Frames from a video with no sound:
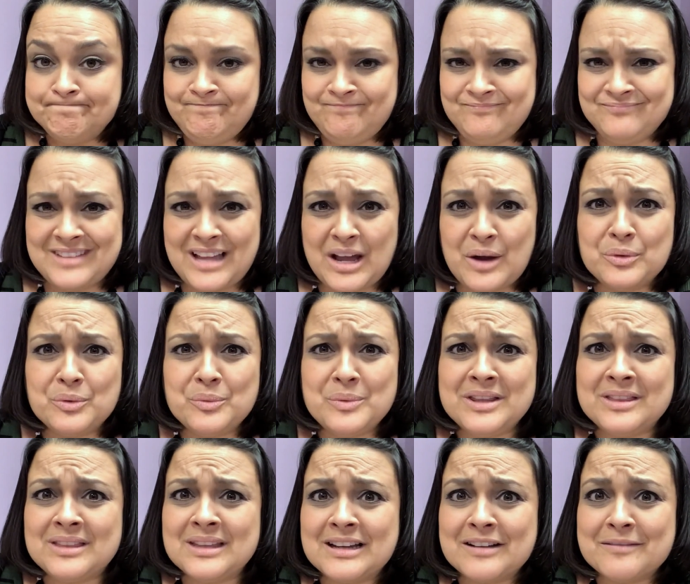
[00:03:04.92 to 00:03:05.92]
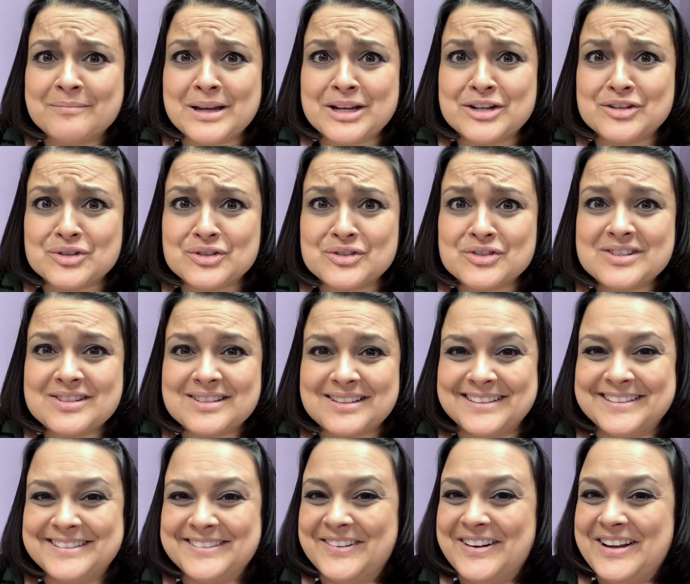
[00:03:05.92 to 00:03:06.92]
Now, when we think of mangers,
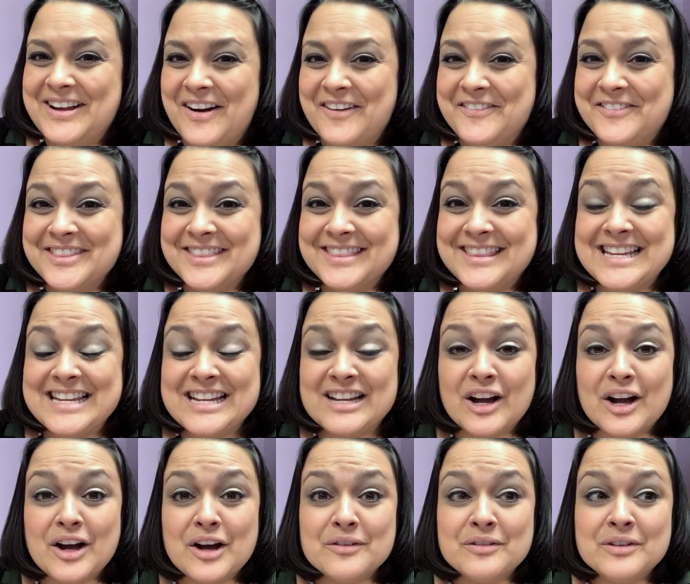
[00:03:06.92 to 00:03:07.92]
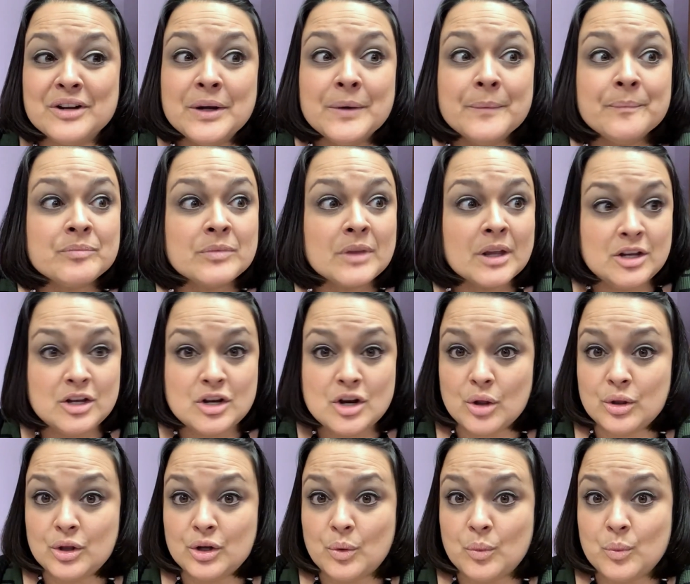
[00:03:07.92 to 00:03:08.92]
we often think of,
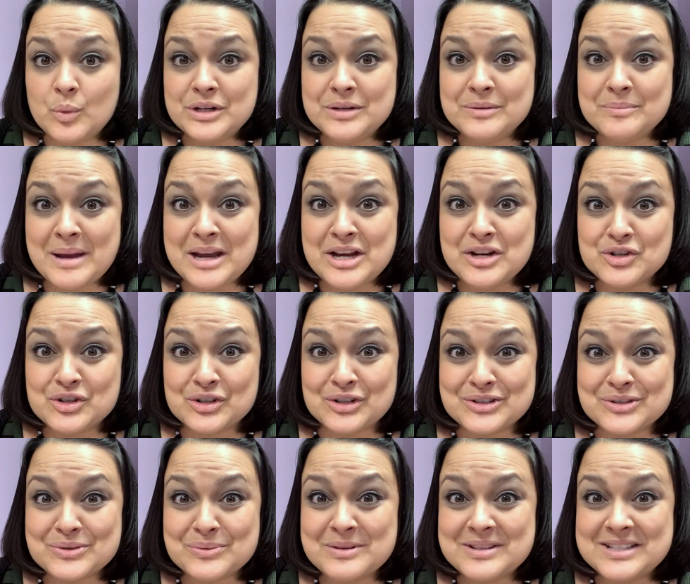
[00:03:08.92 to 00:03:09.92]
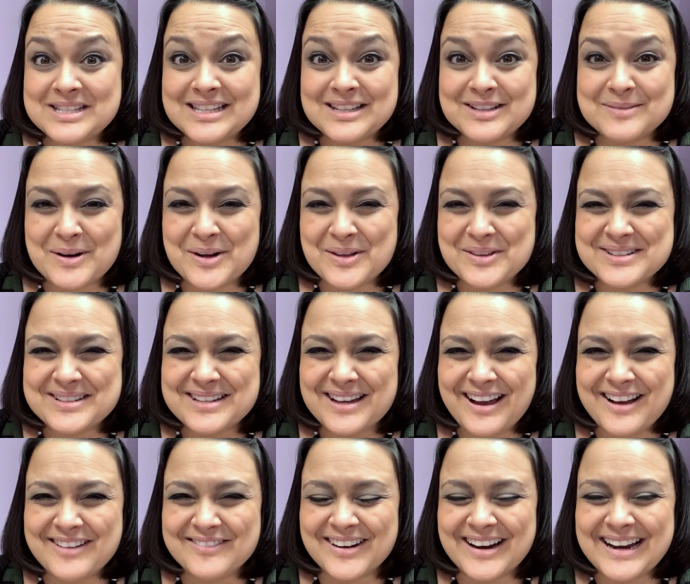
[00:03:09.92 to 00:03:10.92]
little wooden mangers. We see them all the
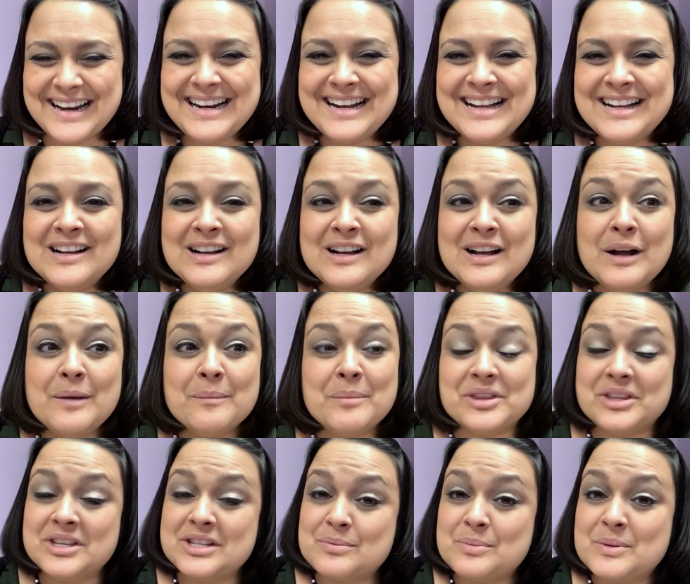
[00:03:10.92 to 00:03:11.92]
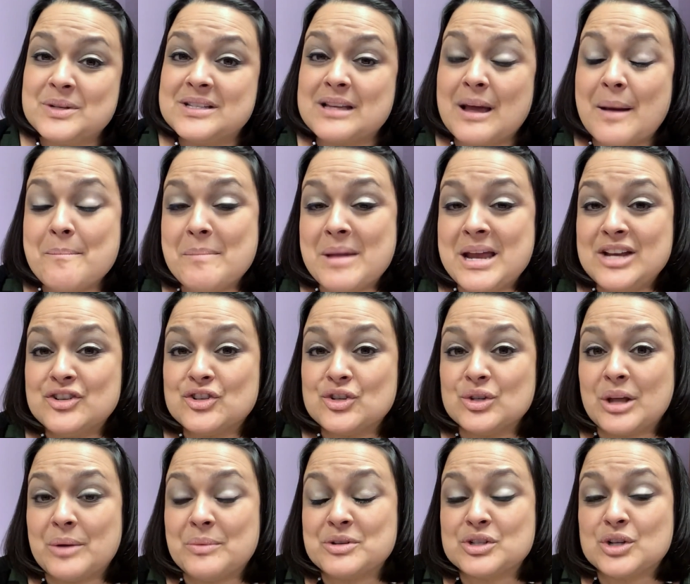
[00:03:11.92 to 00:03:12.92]
time, right? But this was a manger
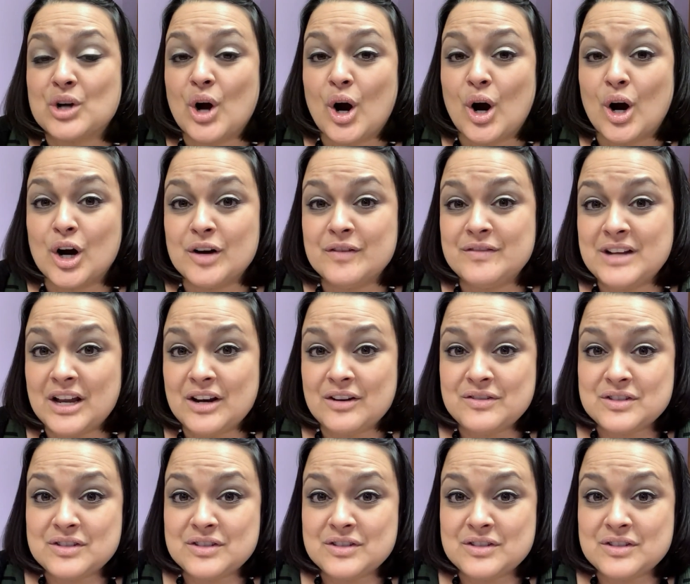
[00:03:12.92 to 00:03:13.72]
that was carved out of